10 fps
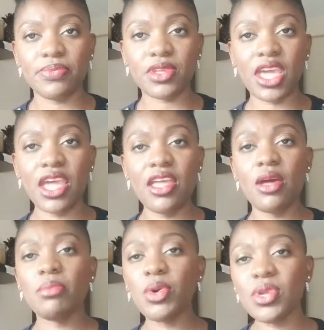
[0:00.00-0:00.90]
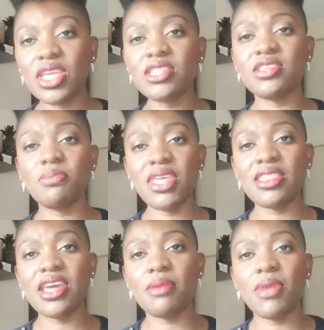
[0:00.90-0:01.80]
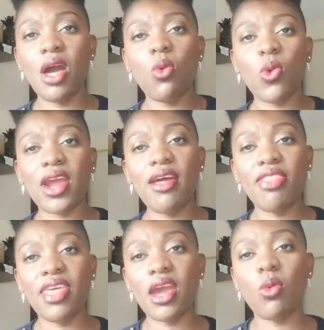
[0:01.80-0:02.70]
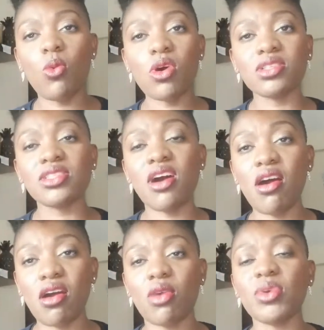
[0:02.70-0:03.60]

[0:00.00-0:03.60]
Okay, but we need to meet them where their wants are.